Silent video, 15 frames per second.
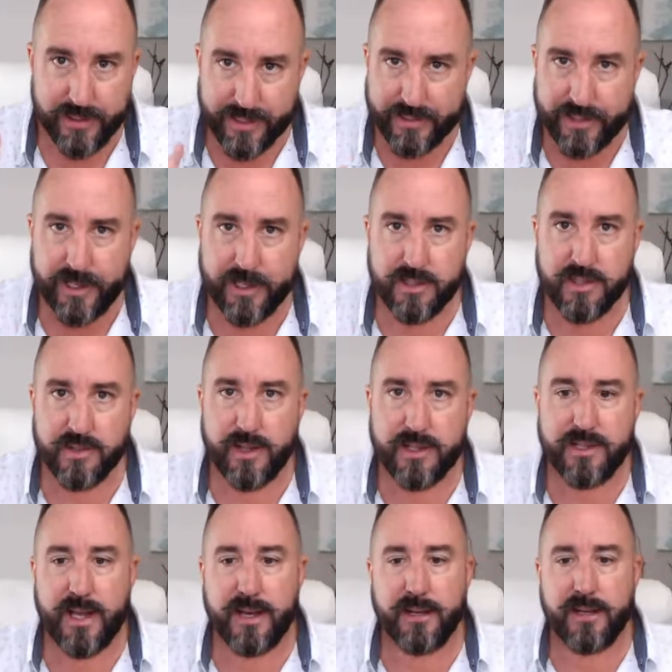I can't stress
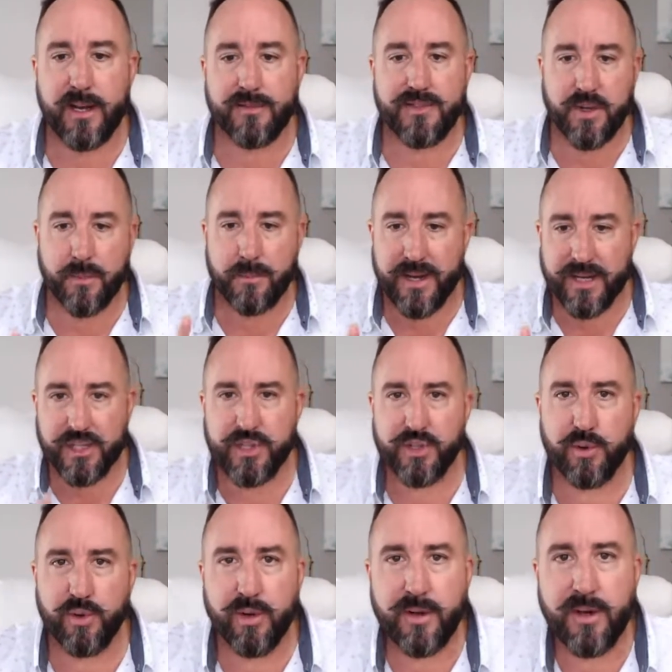that enough. So make
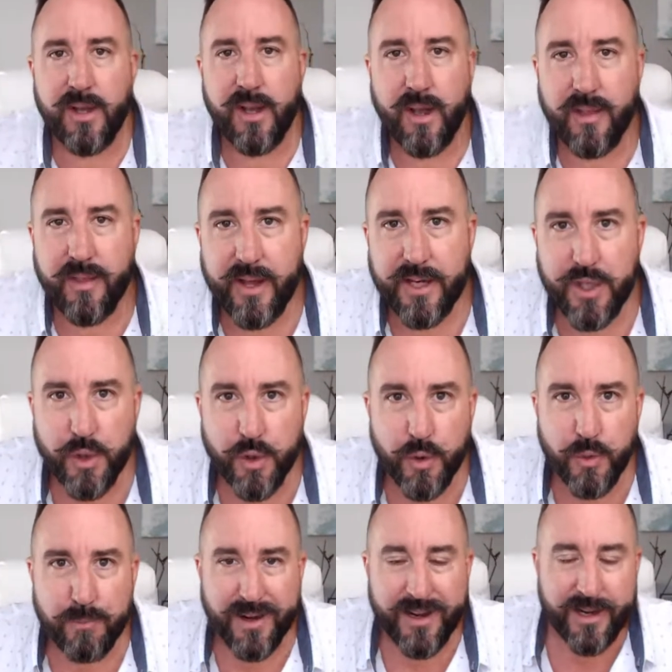sure that you
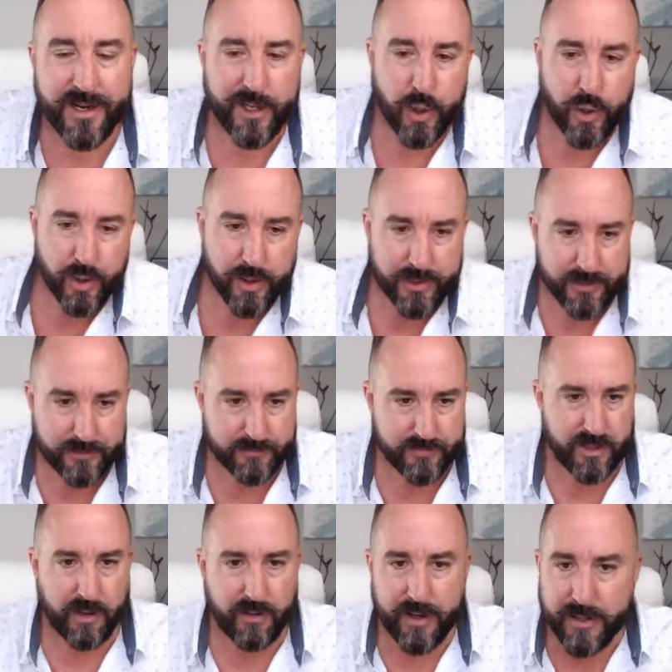buy early.
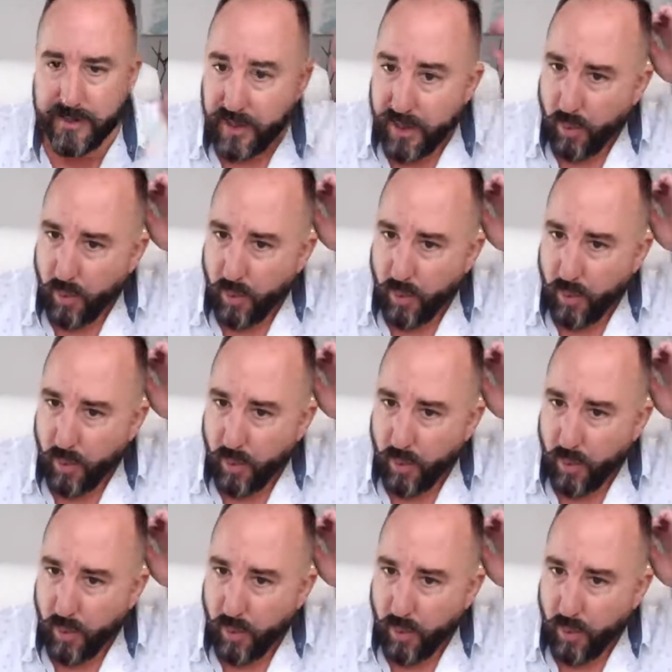All right.